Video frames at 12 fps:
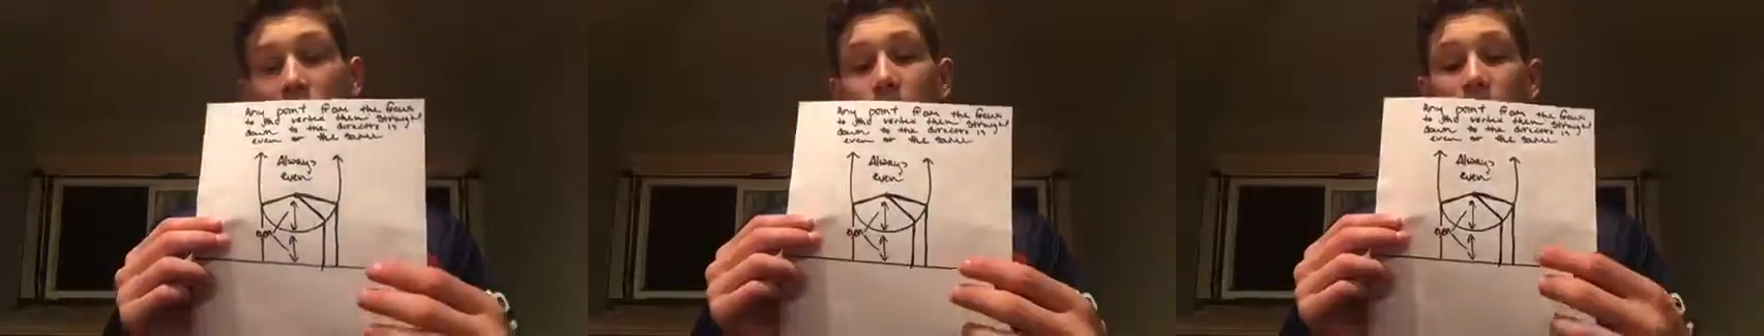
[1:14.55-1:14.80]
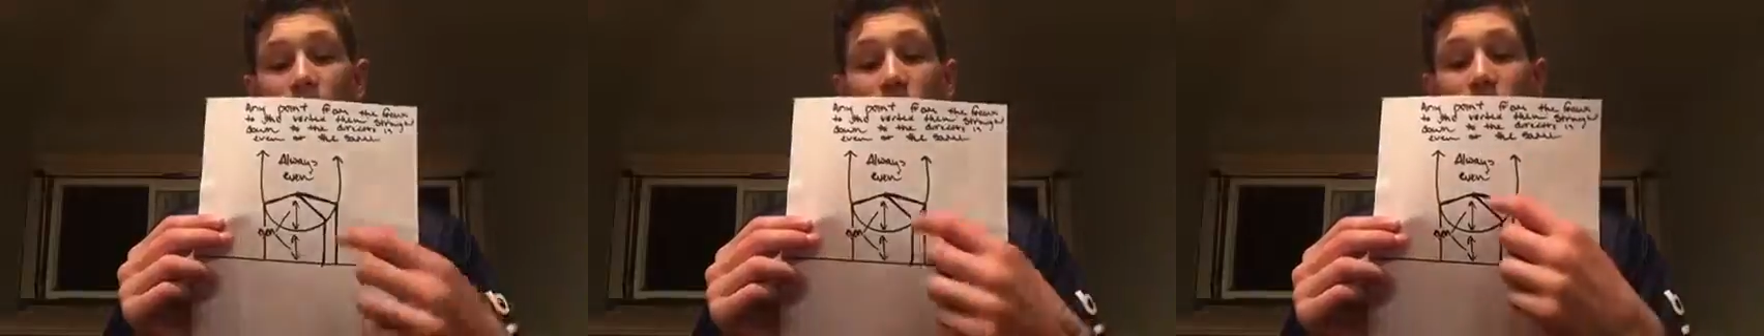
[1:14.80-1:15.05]

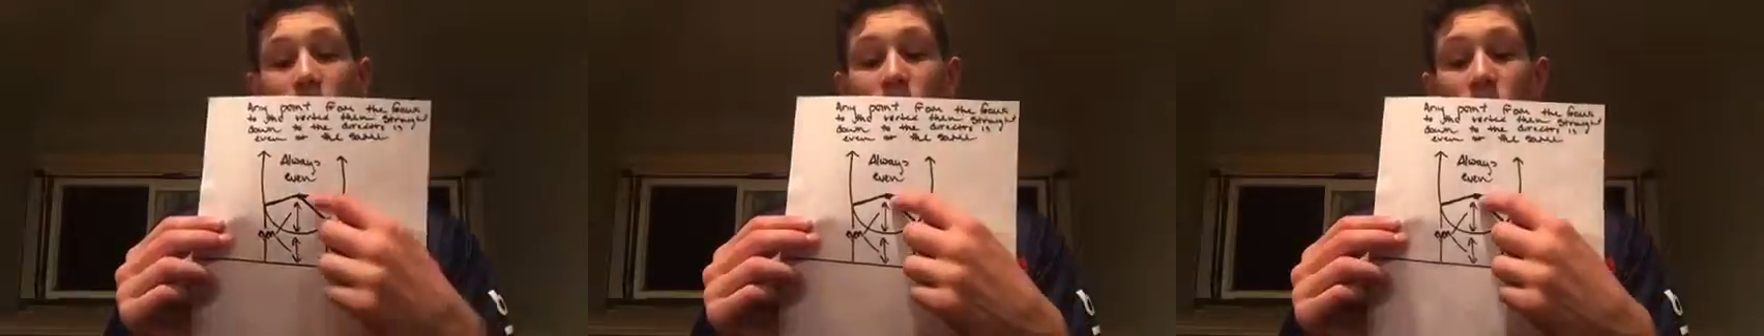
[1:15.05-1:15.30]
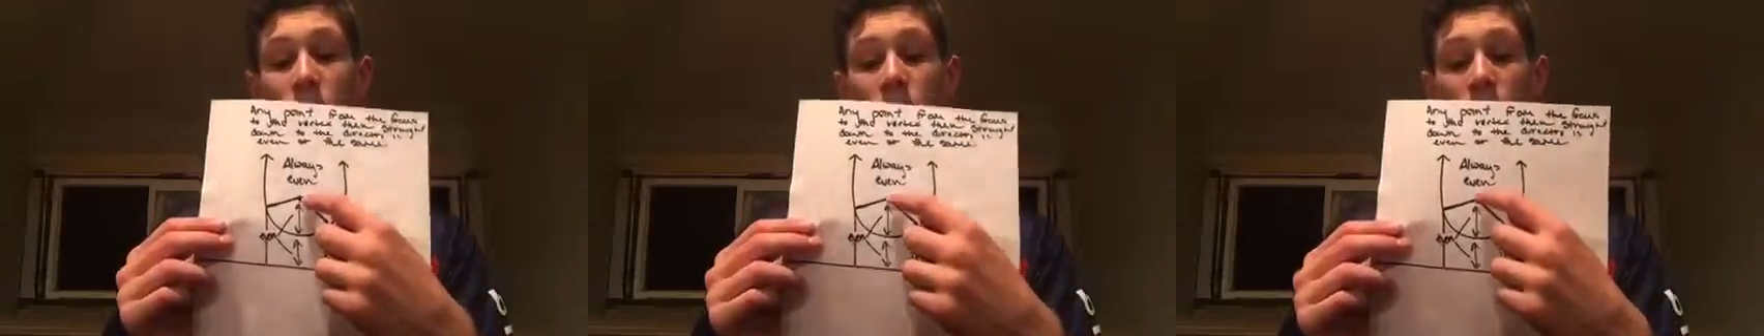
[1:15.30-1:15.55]
But it also
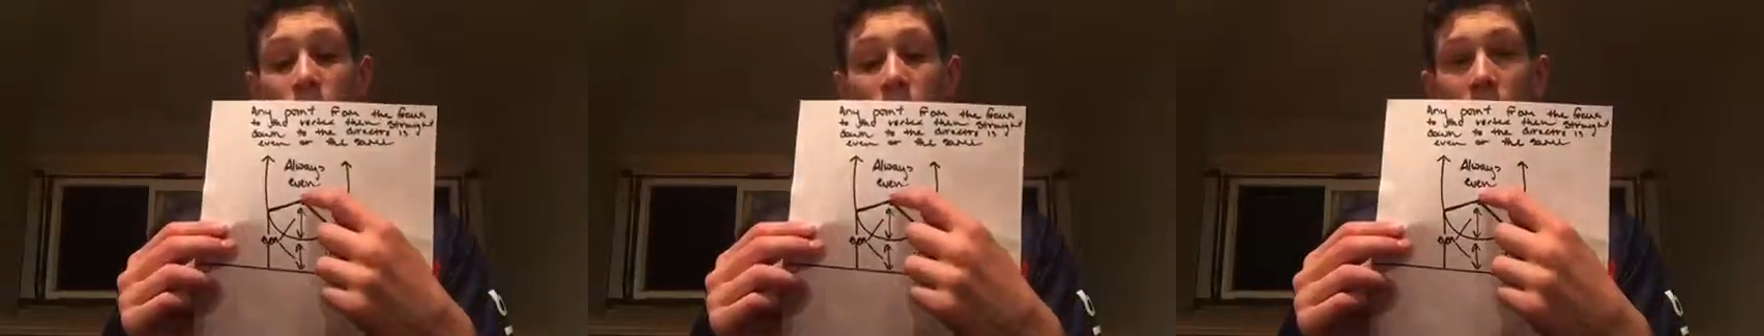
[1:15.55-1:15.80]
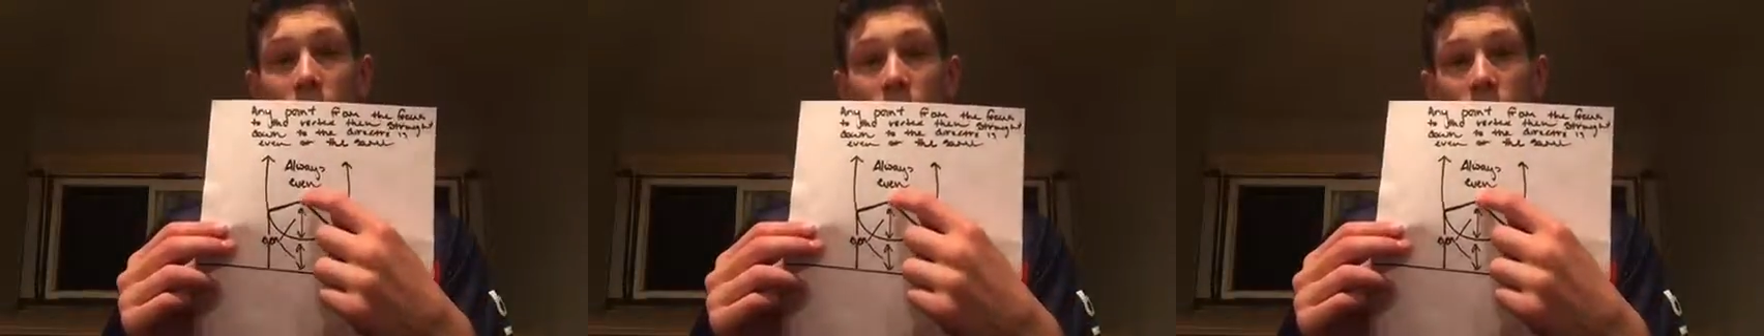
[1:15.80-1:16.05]
works over
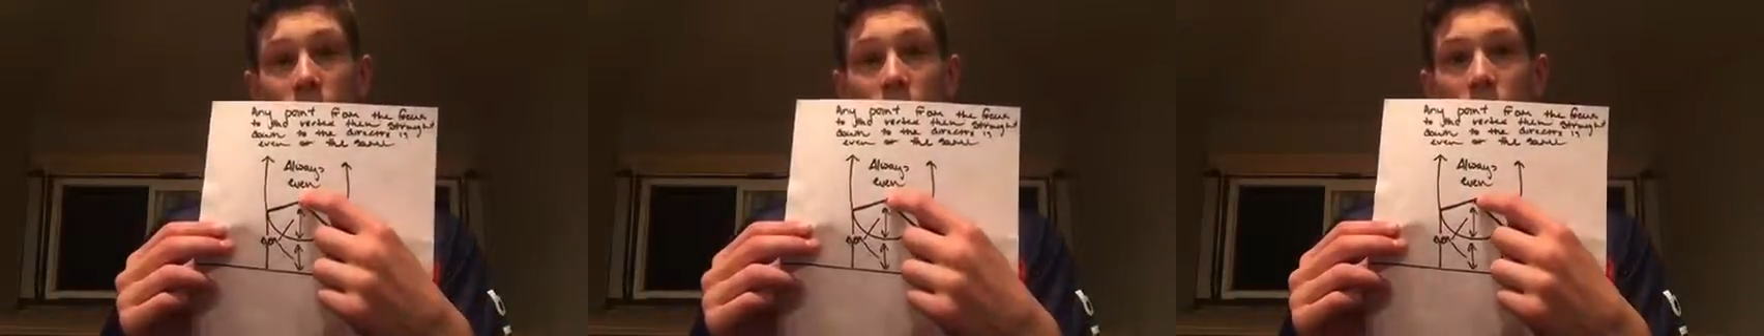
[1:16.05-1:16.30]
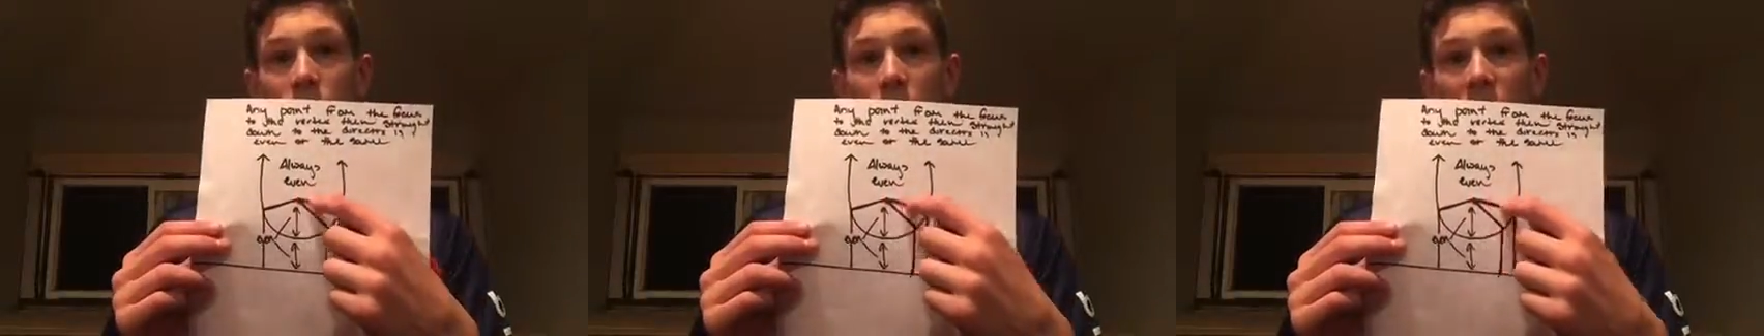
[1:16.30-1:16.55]
here. So
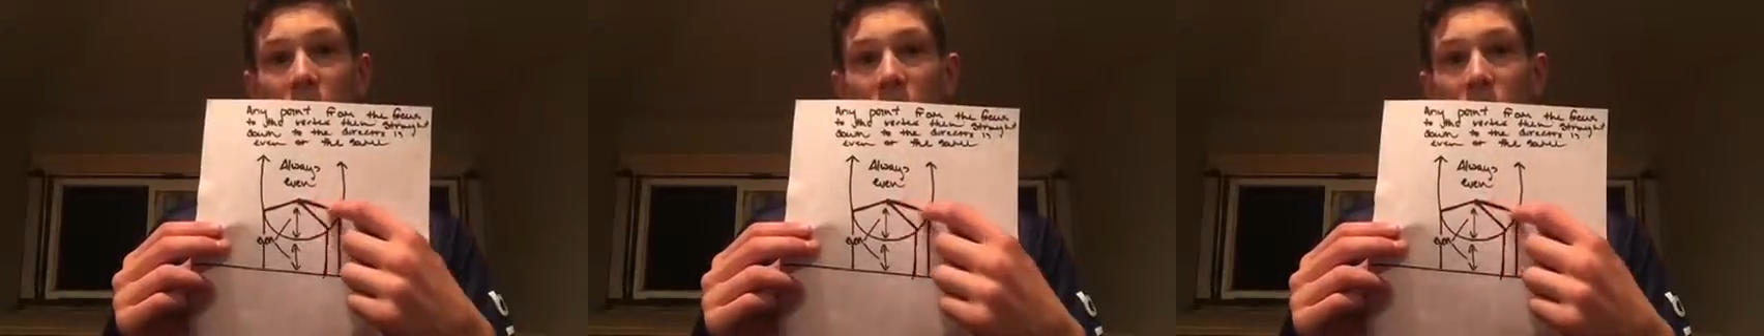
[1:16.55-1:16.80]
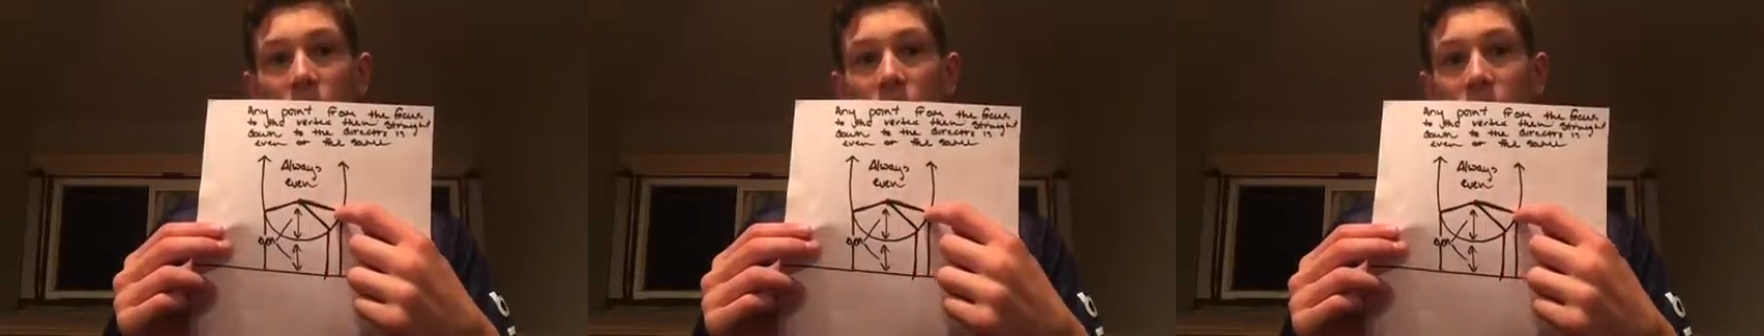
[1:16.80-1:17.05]
from
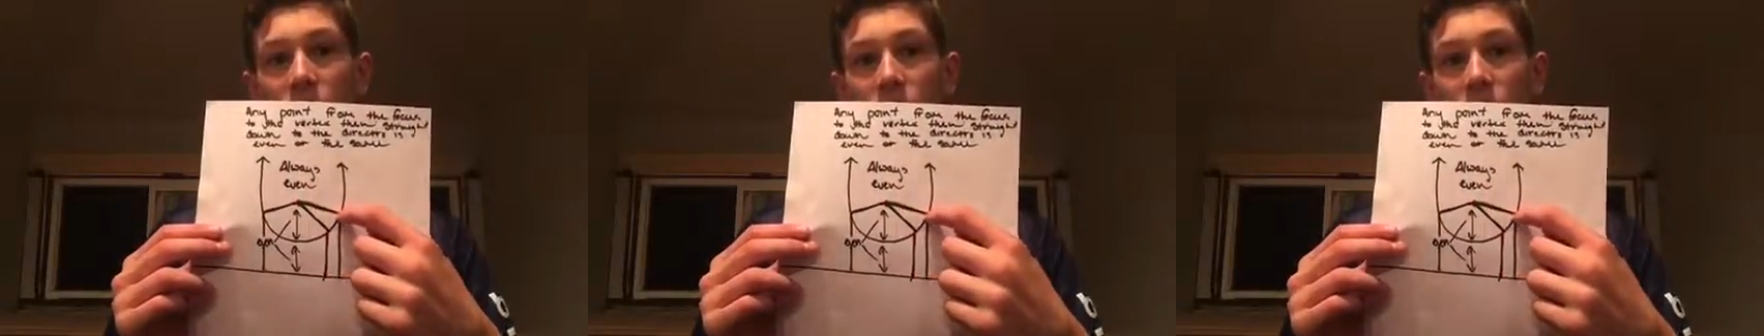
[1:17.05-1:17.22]
here